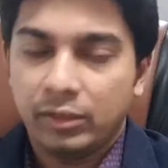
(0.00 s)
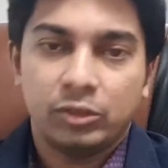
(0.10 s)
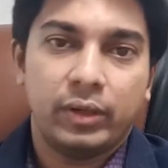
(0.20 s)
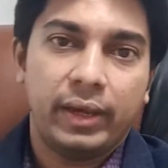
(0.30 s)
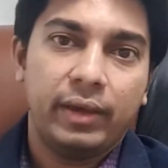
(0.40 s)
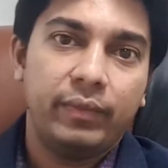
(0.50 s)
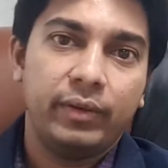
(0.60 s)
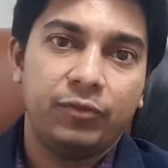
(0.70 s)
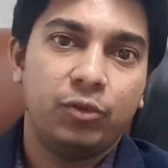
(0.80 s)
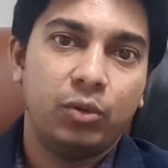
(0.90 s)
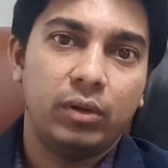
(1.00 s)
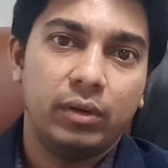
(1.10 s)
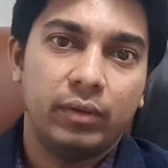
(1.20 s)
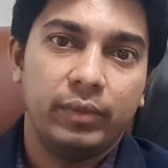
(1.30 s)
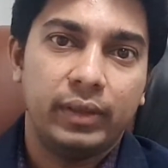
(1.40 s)
So having
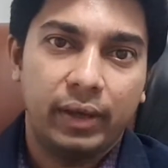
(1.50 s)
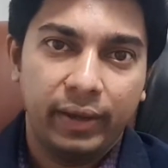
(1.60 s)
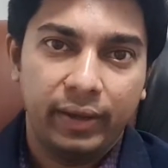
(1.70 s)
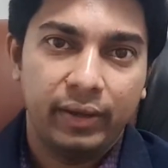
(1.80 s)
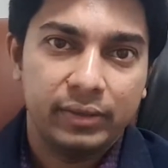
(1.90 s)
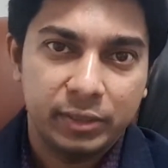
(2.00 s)
food with high